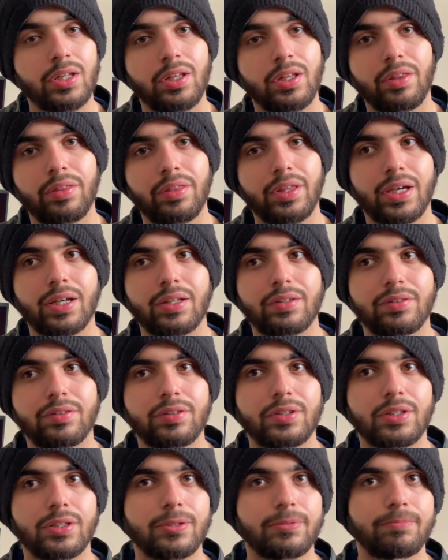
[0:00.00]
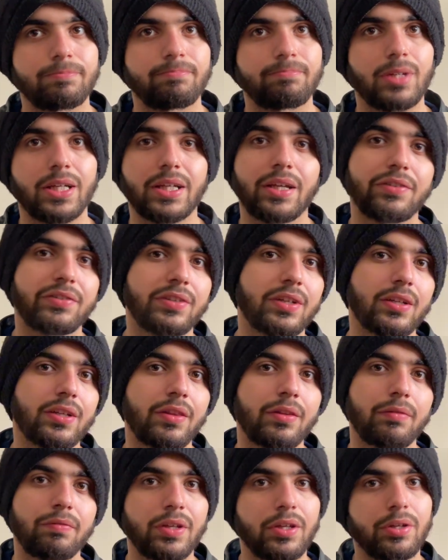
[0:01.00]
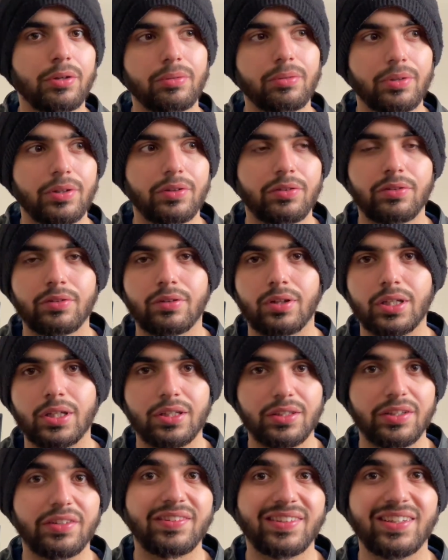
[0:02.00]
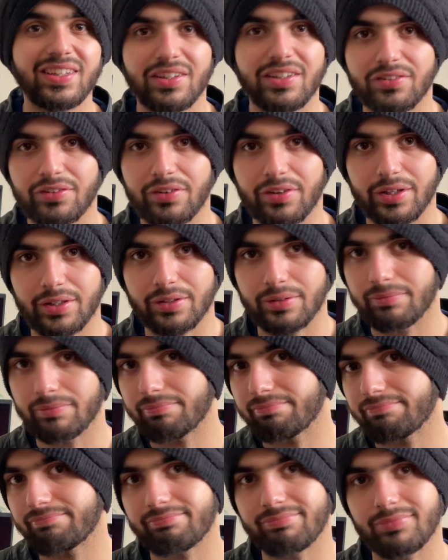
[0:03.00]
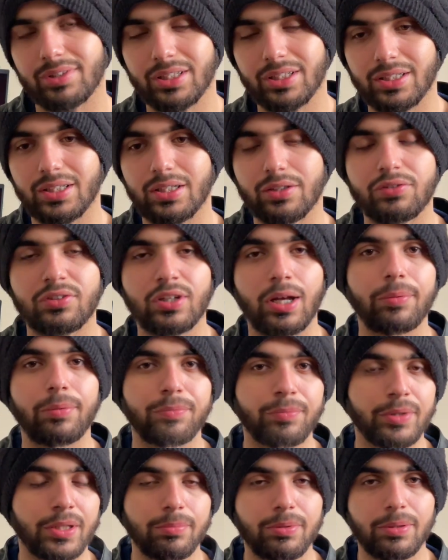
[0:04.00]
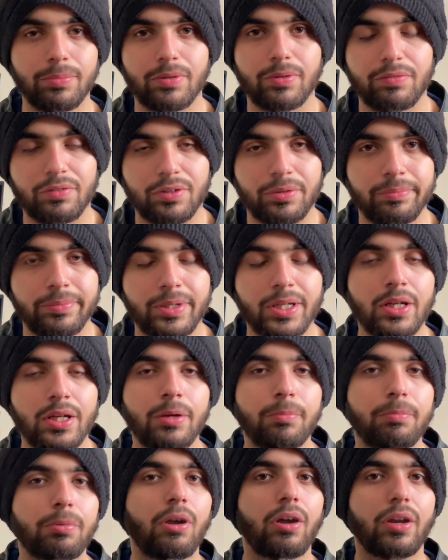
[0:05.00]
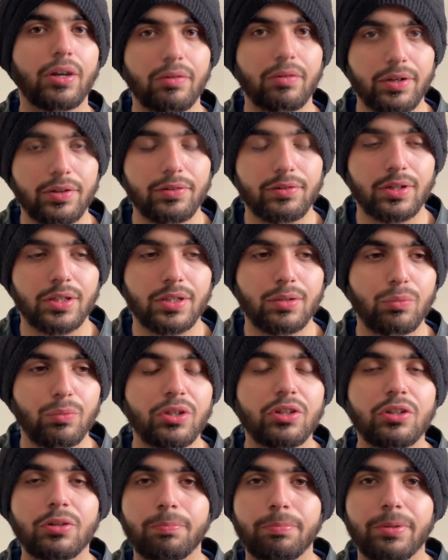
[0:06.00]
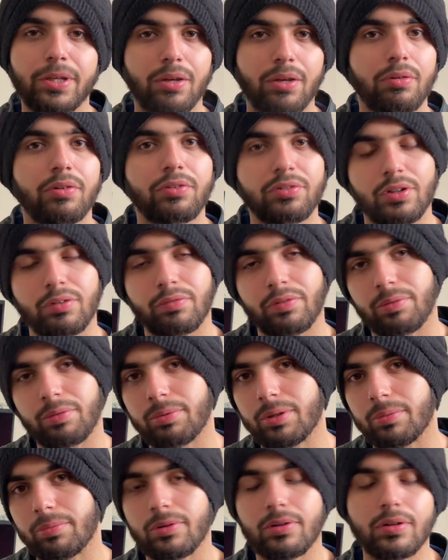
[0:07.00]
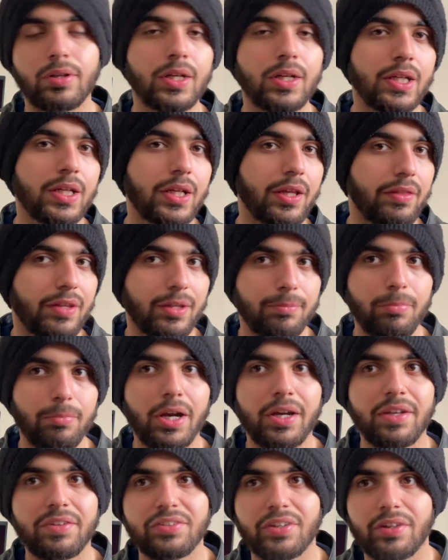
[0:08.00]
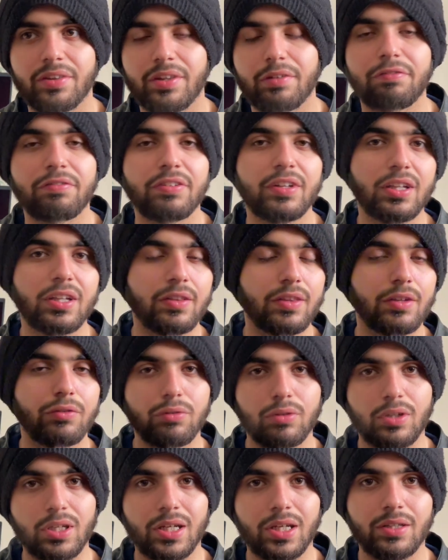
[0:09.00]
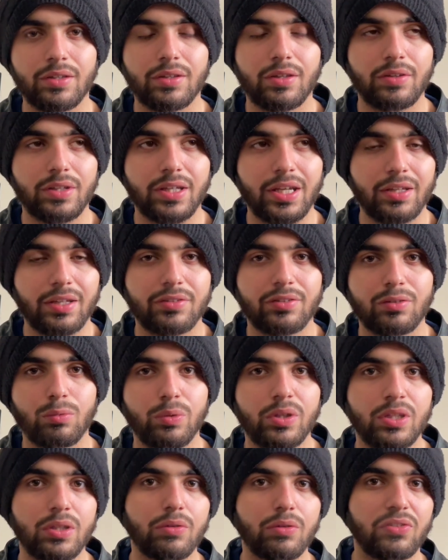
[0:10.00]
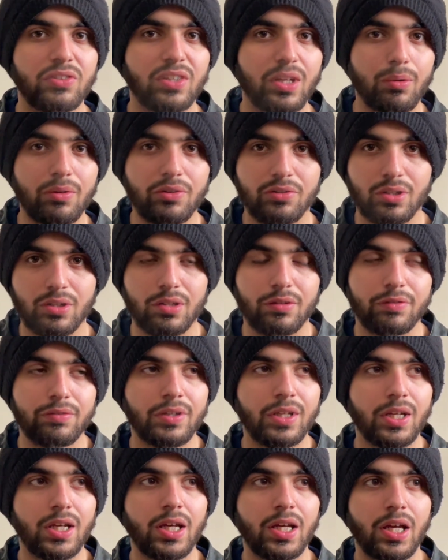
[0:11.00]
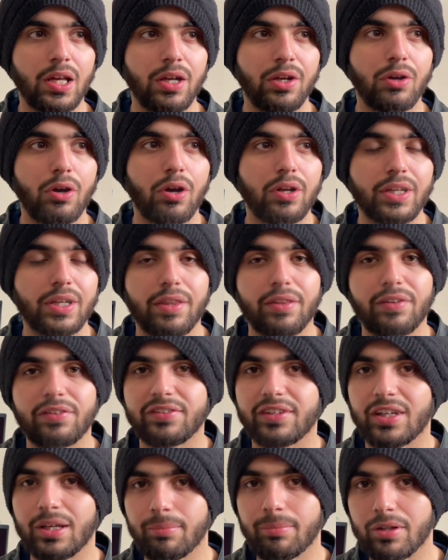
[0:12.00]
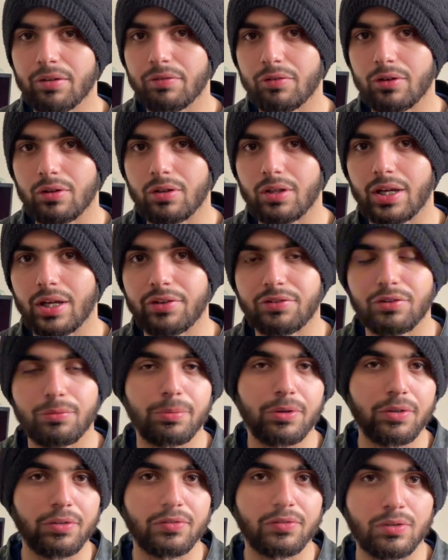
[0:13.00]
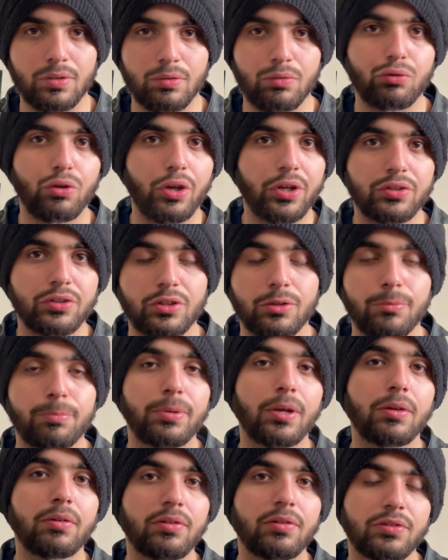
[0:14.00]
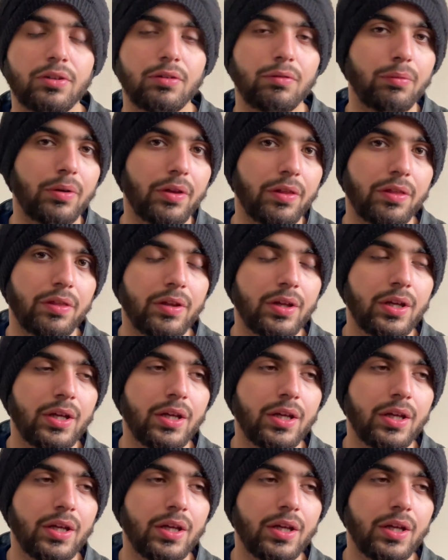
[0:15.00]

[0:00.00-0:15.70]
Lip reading: that, like I said in the video, it's like a disease that really stops many people from progress. Like when you compare yourself with people, that mindset, that feeling that you get when you see yourself not at the same level as the person you're trying to compare yourself with,